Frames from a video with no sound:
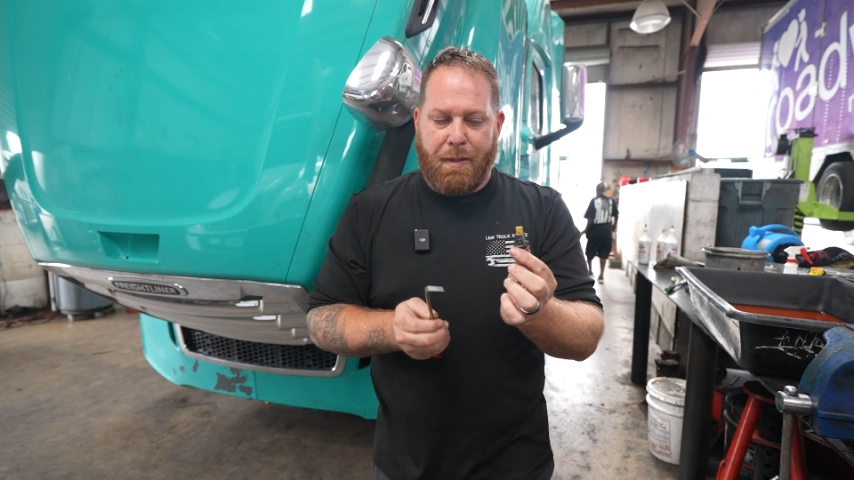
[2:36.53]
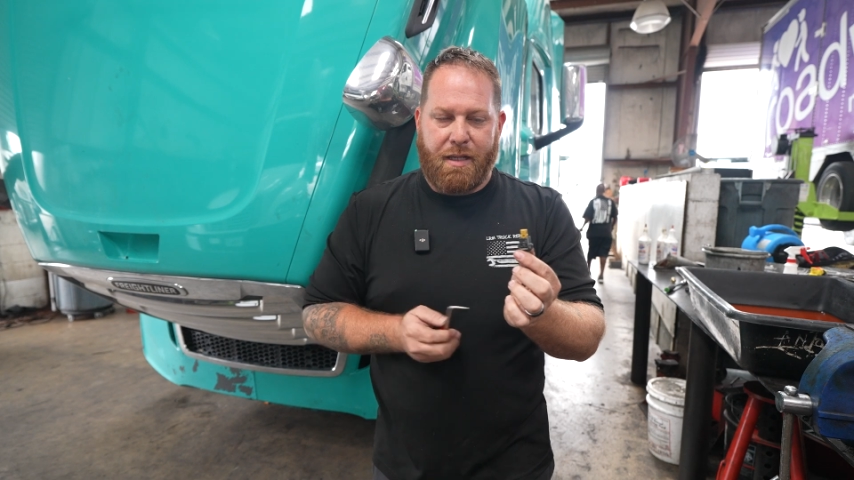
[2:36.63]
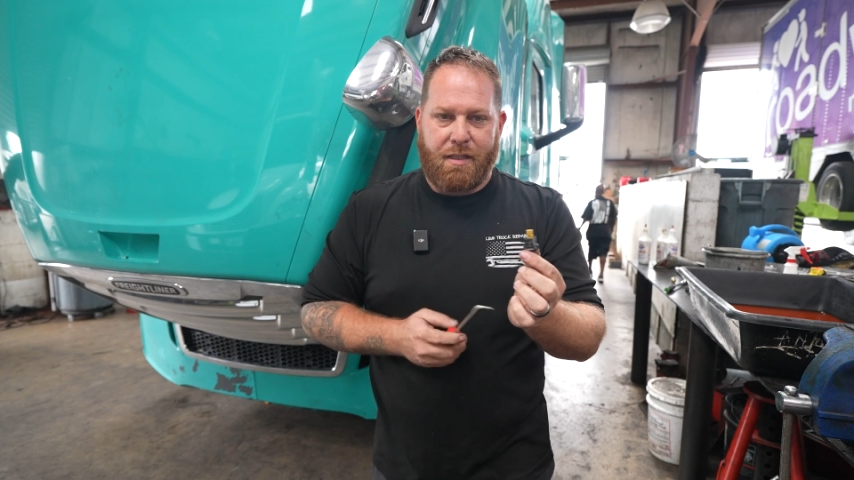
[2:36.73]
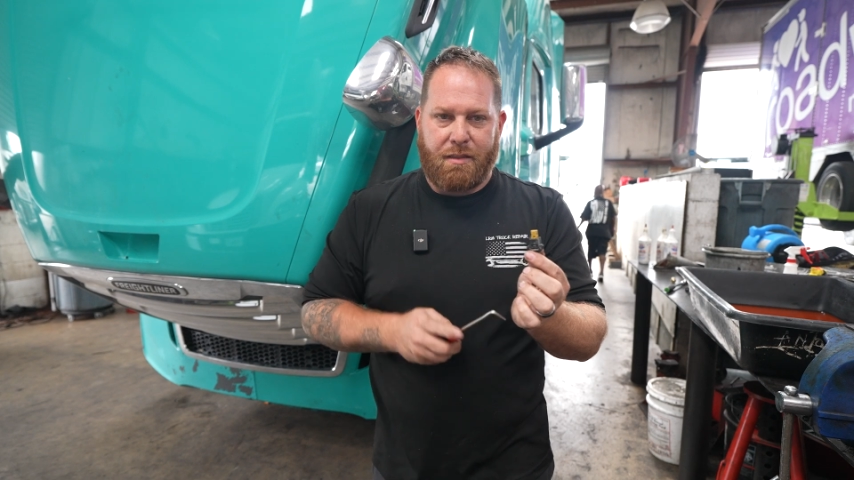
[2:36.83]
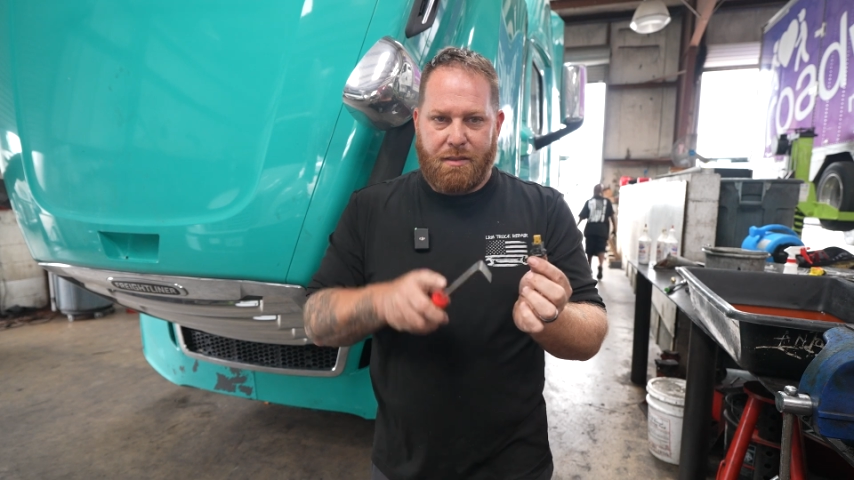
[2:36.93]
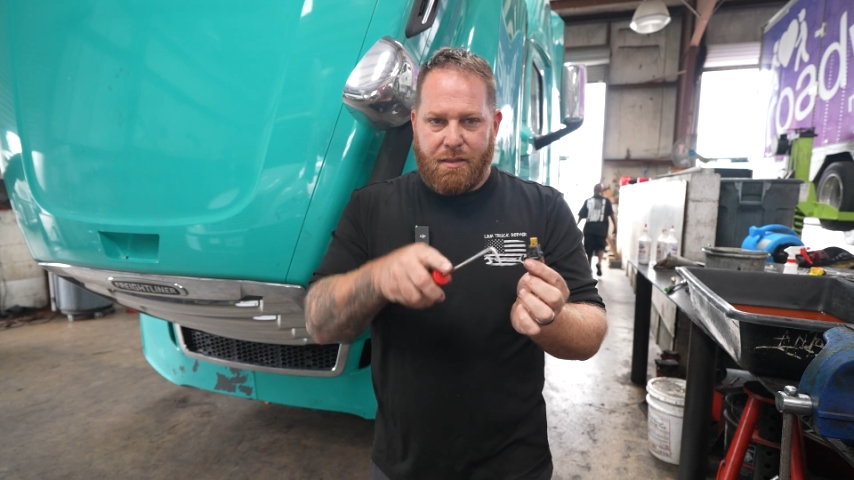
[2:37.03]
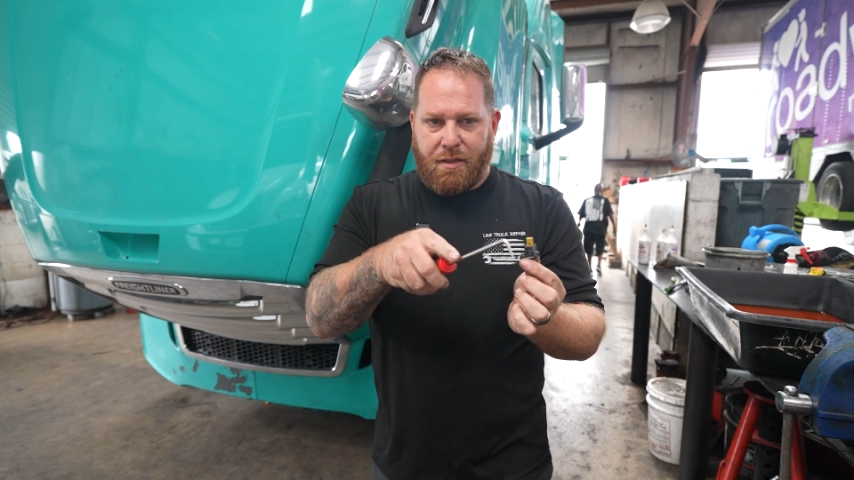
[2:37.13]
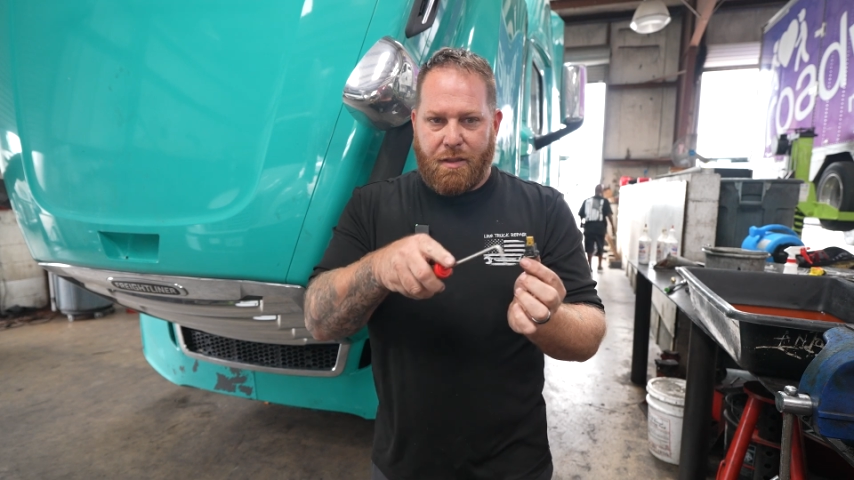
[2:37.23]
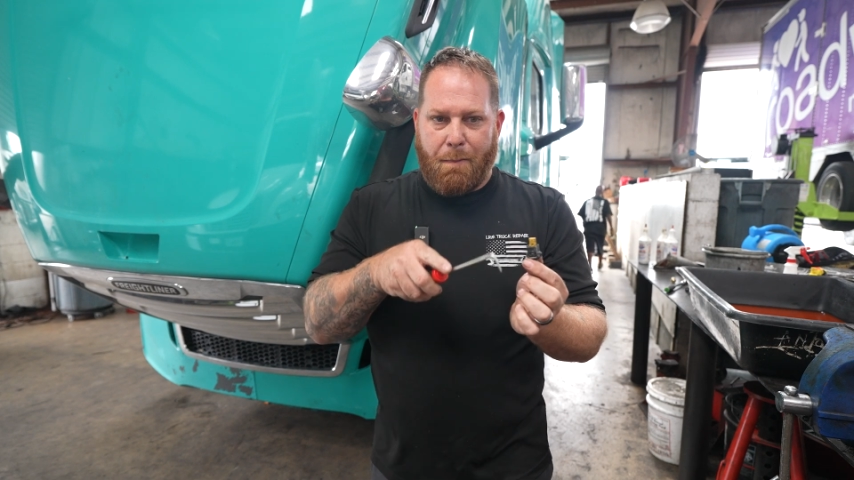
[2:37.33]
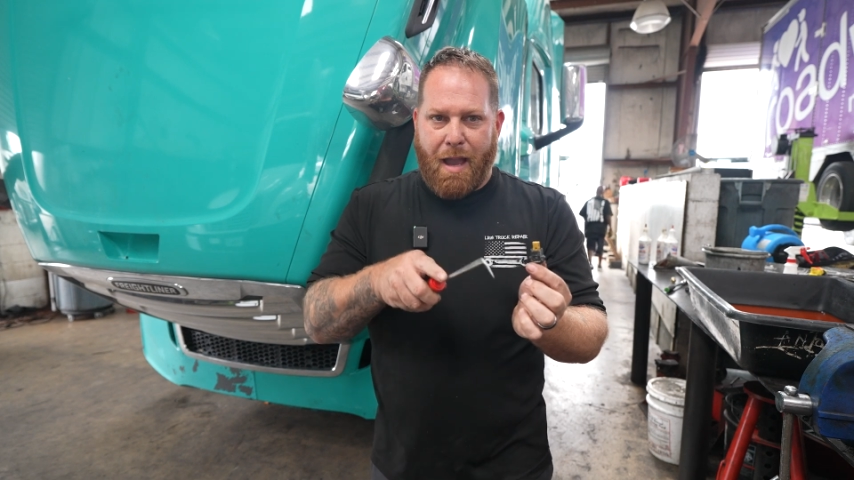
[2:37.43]
pick
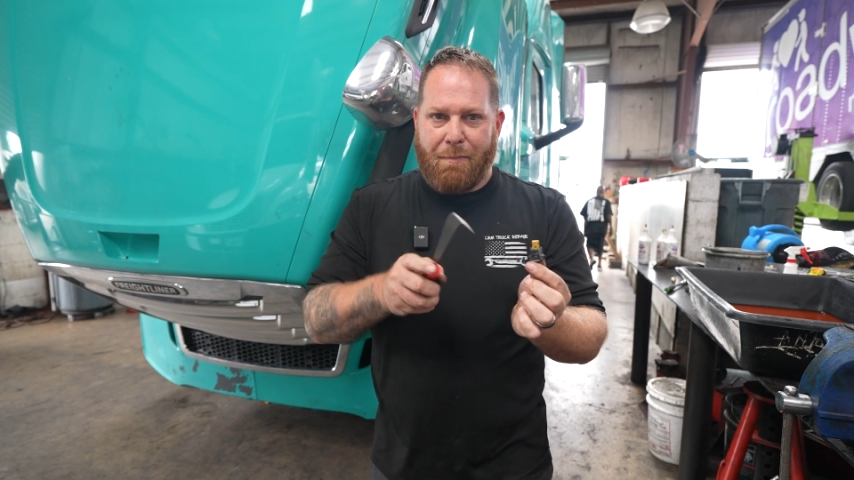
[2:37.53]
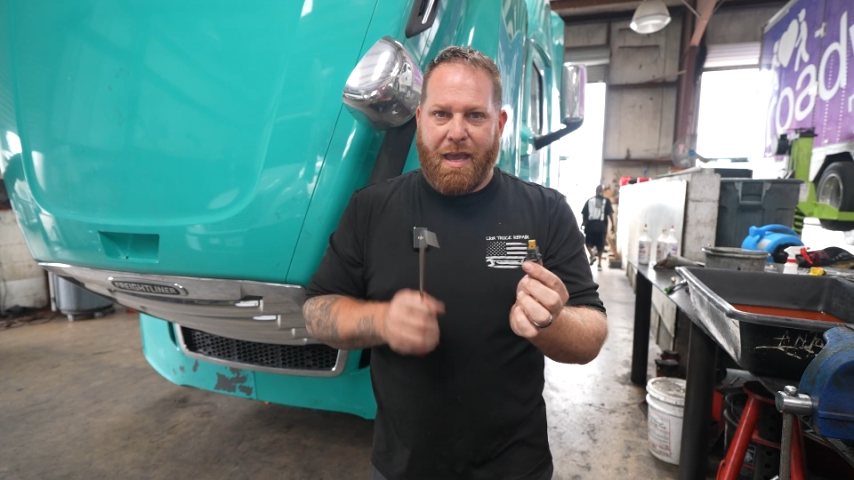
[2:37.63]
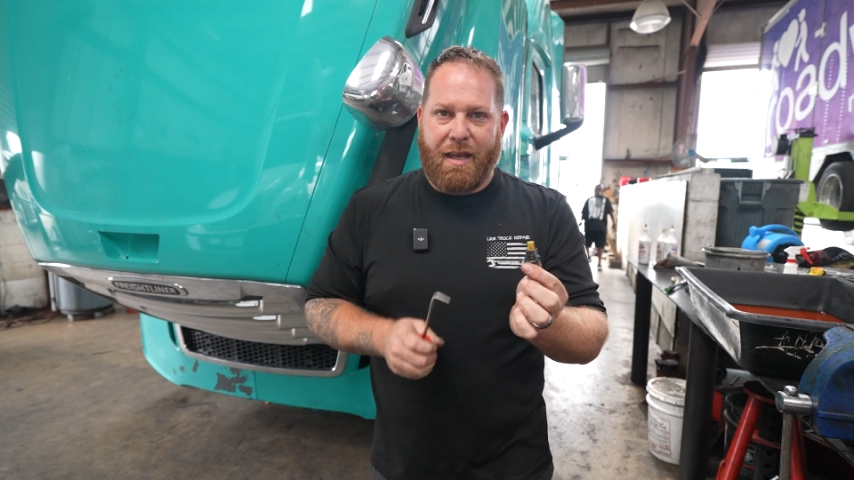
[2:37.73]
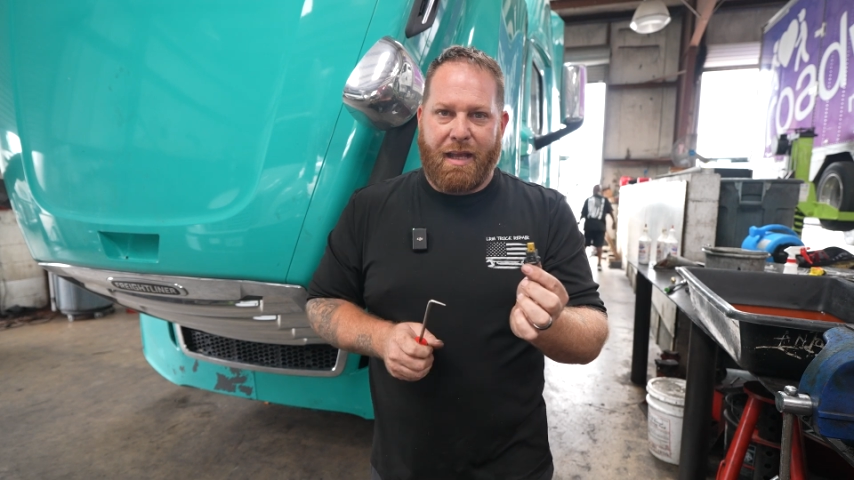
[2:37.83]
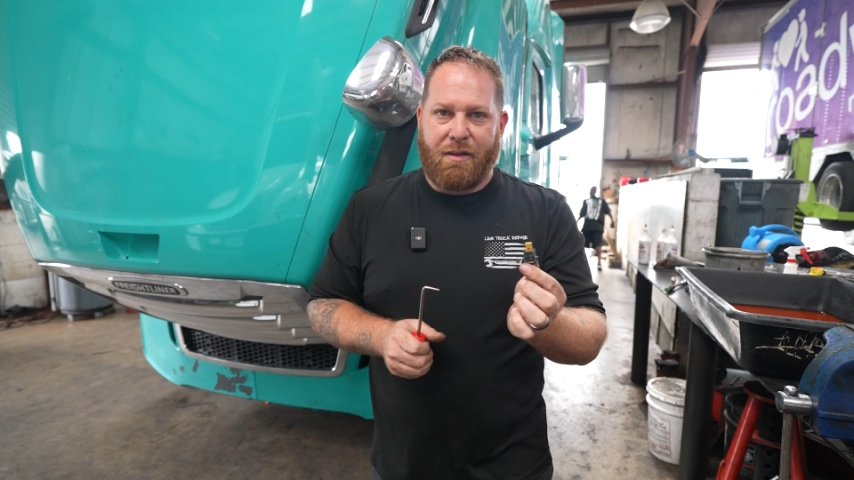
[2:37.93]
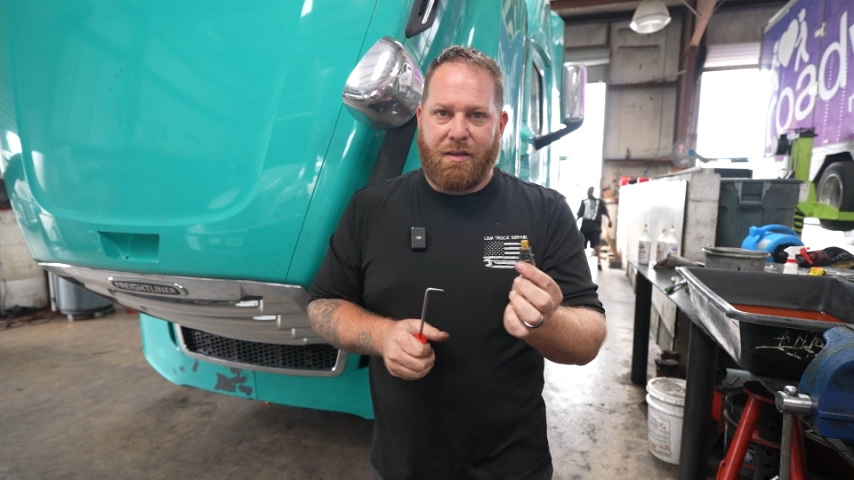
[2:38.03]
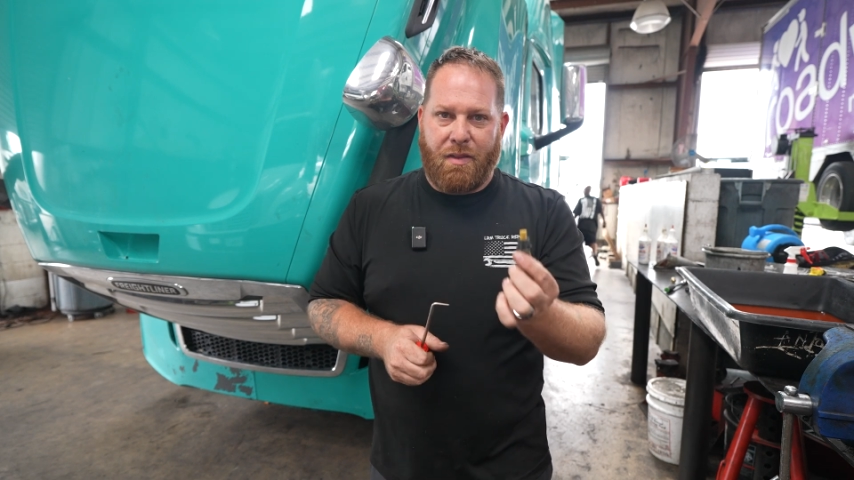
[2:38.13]
to pop that out,